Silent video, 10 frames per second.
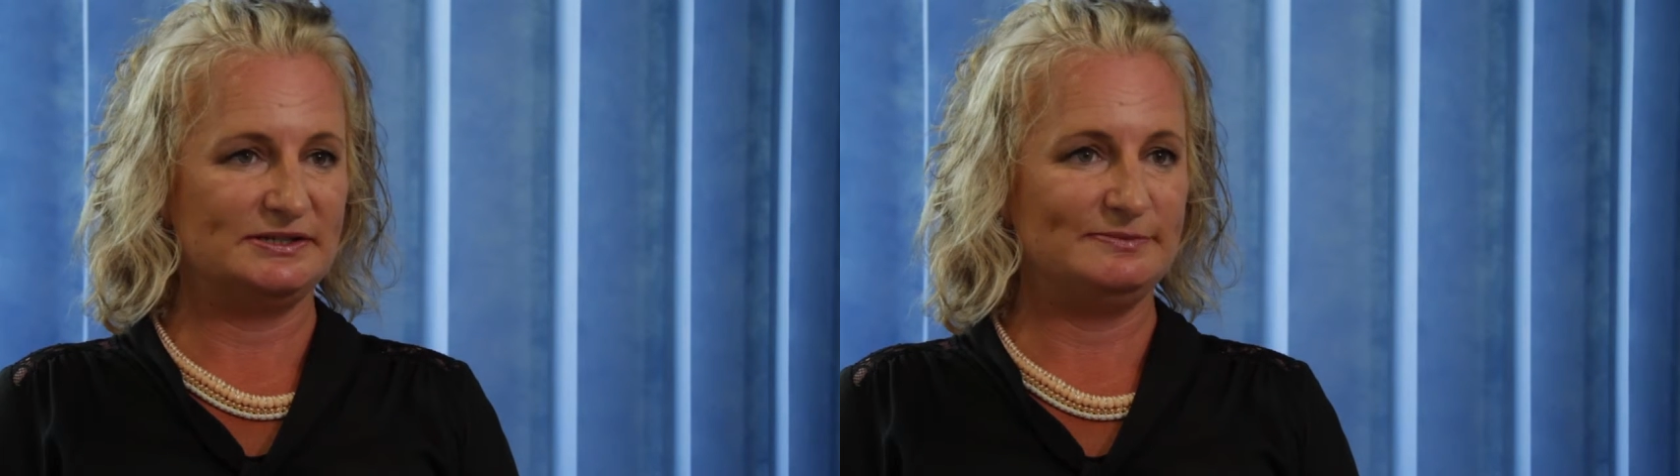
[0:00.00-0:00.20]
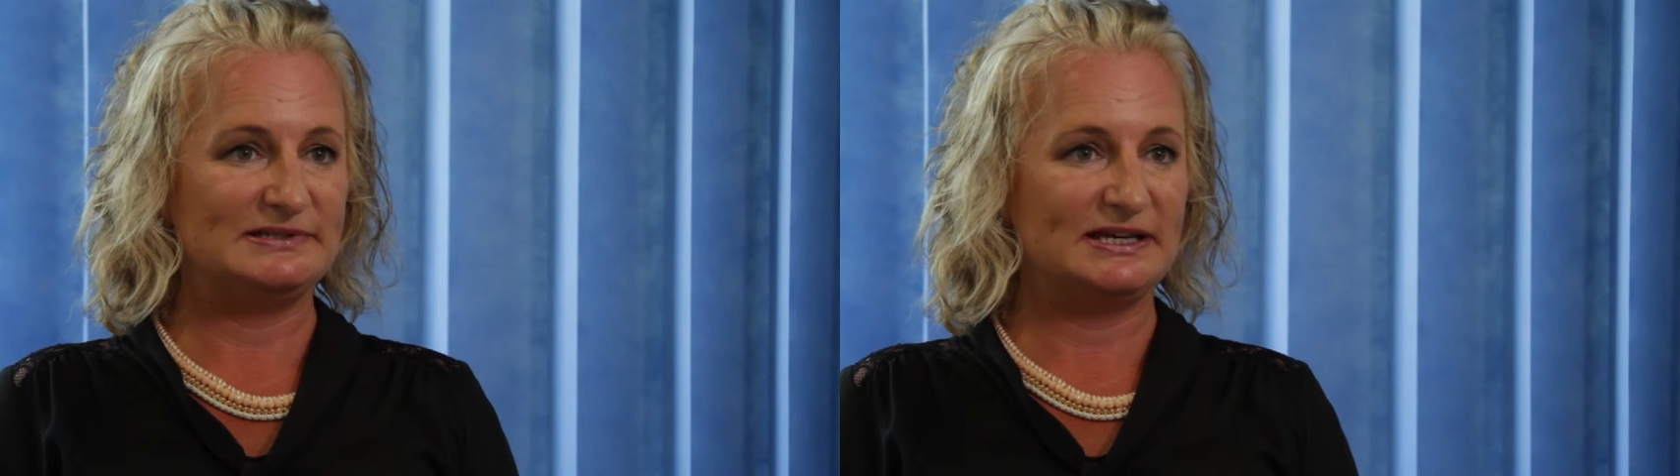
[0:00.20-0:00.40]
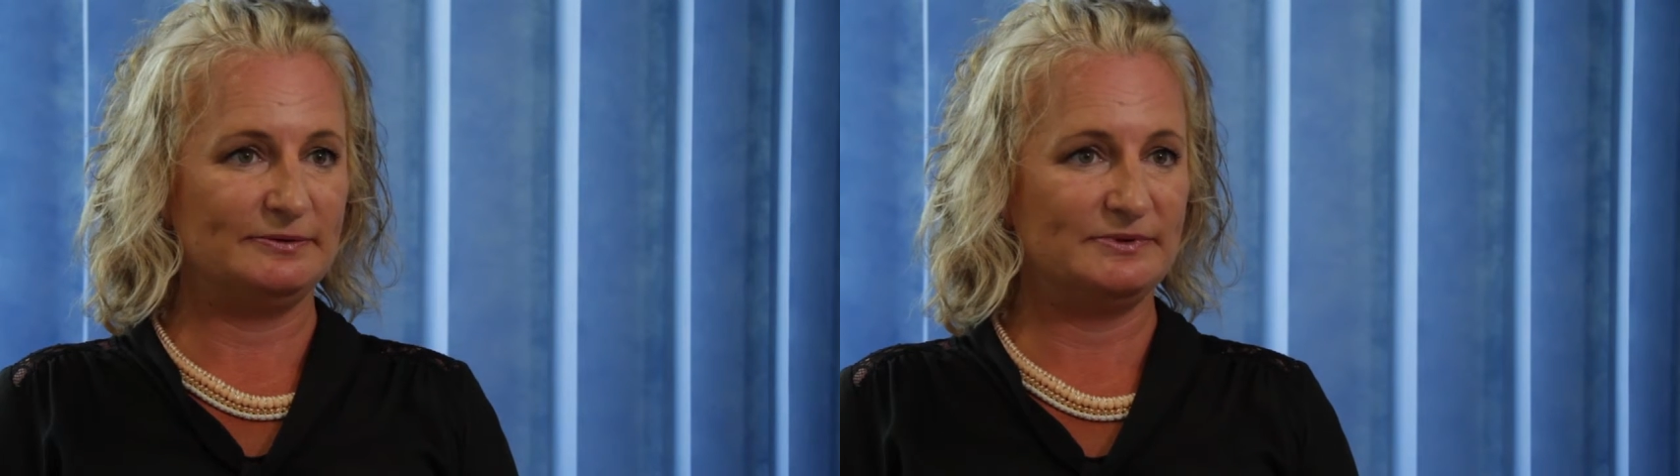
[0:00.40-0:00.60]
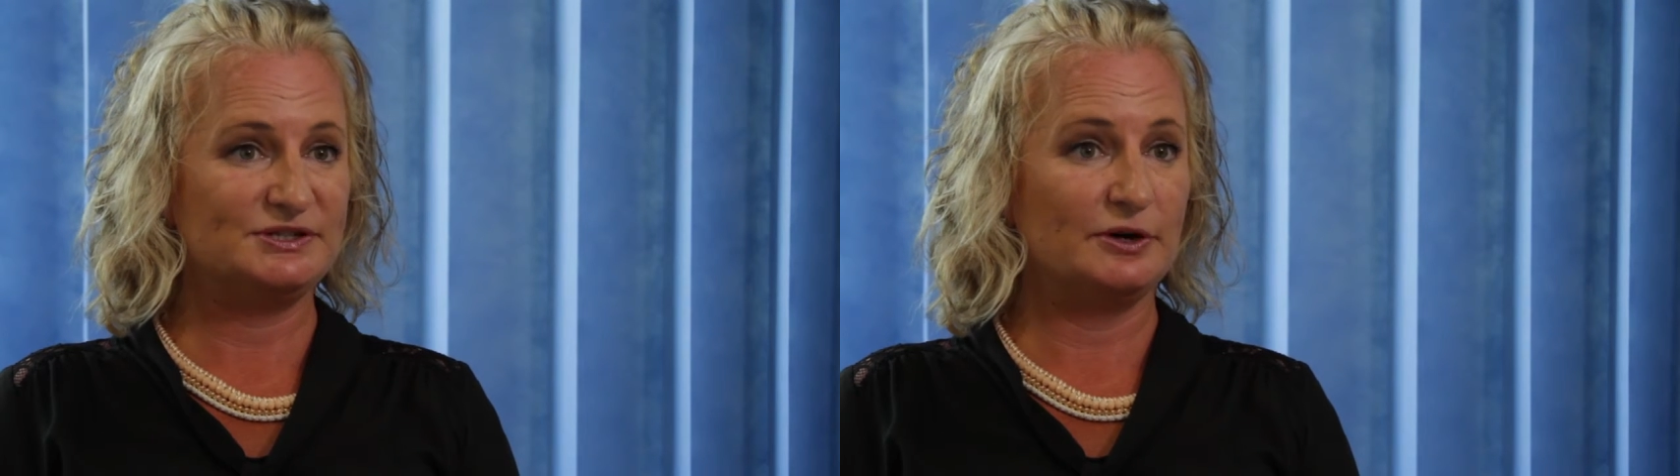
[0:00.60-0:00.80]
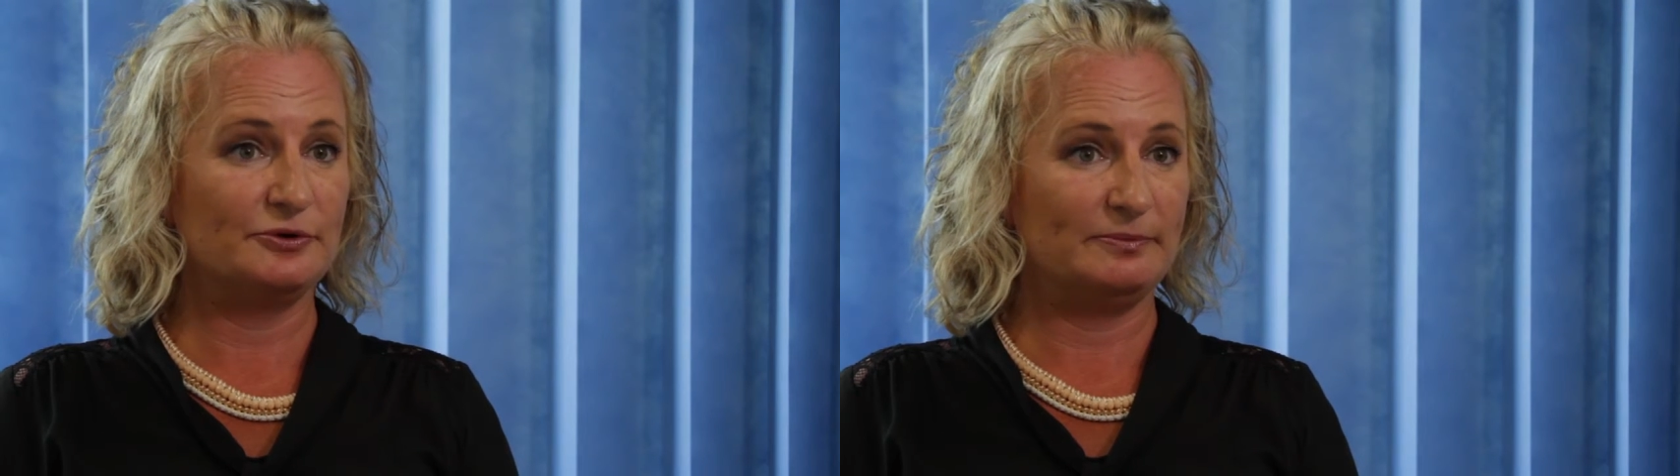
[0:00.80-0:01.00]
who present with
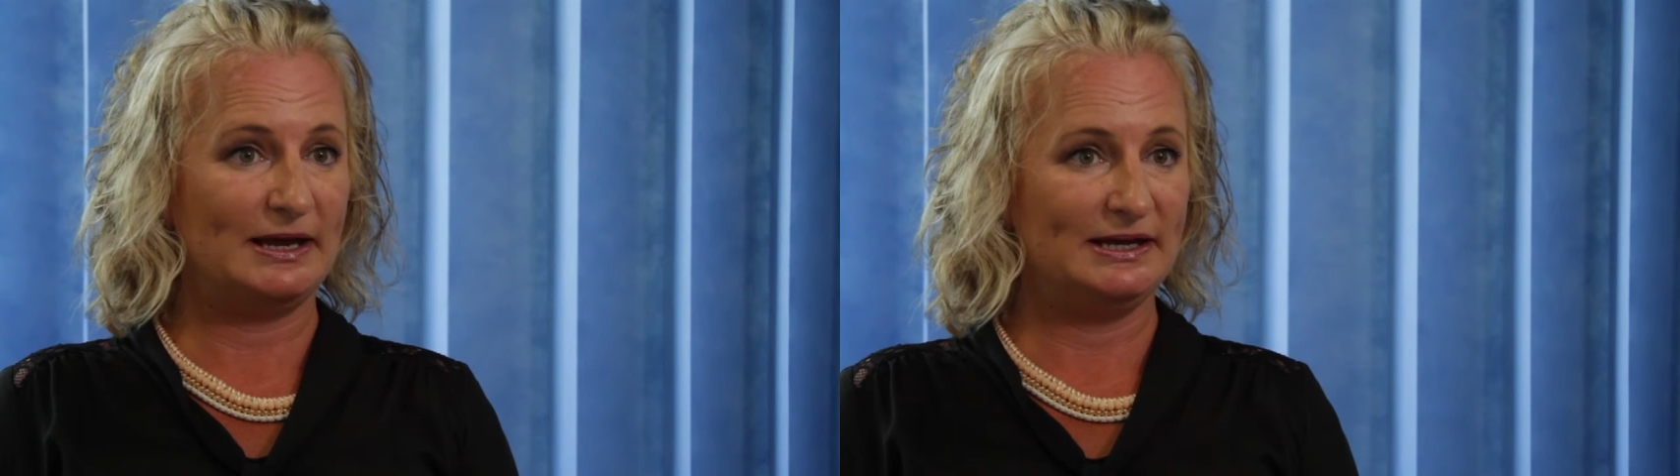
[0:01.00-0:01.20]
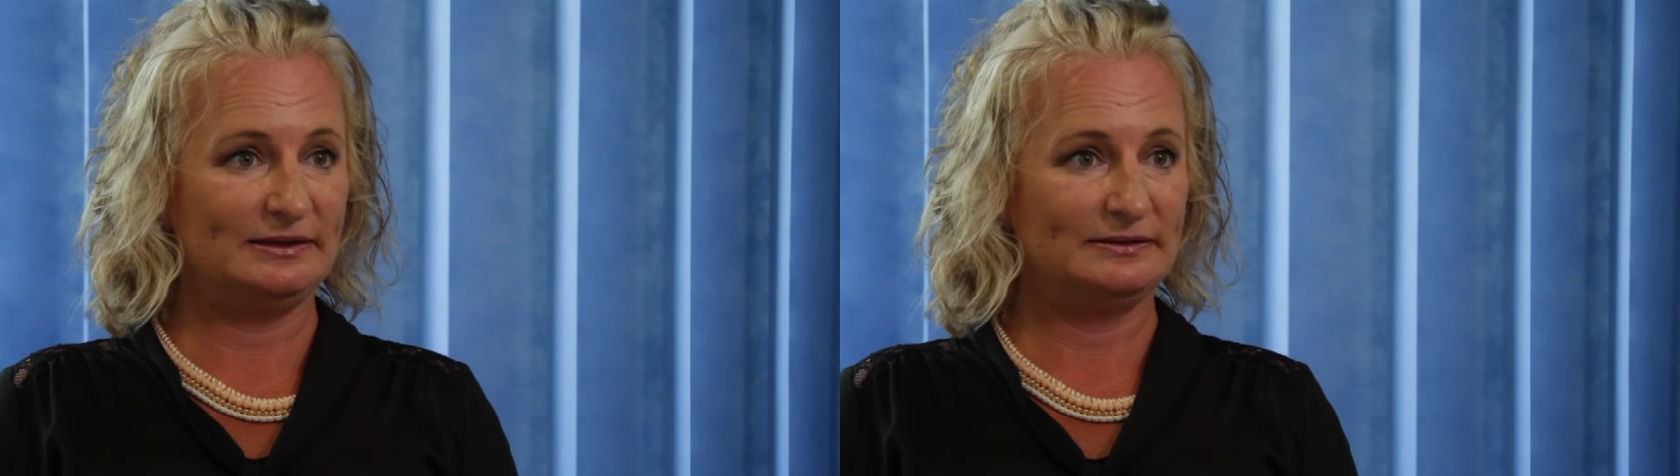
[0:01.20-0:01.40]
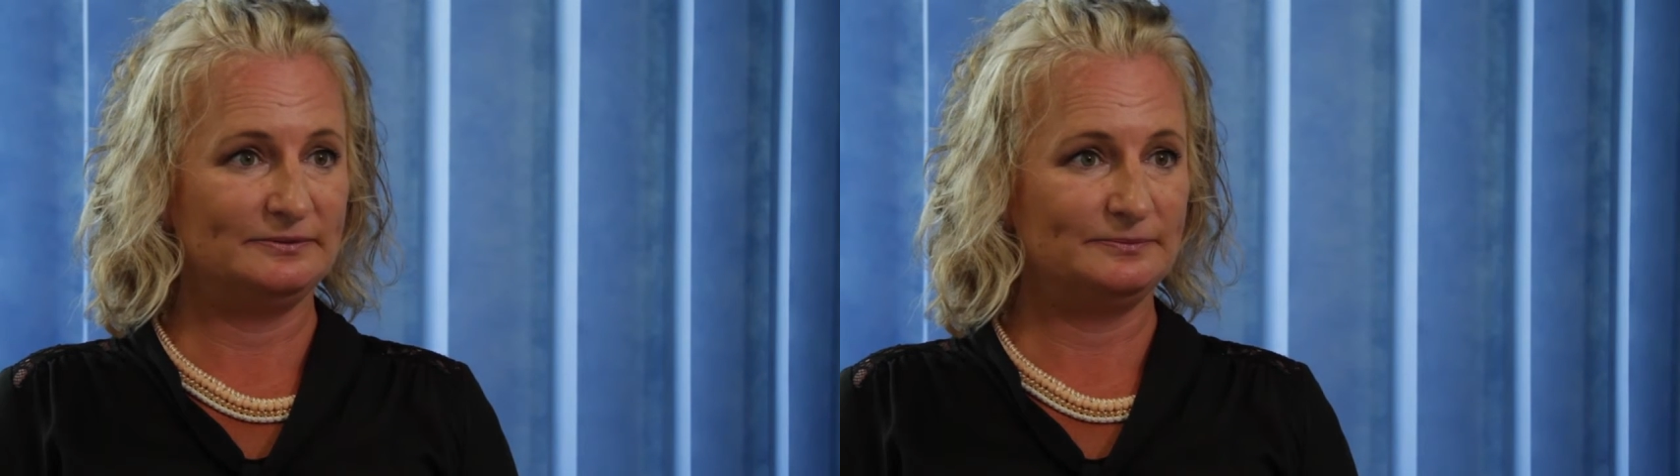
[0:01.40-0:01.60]
shoulder pain?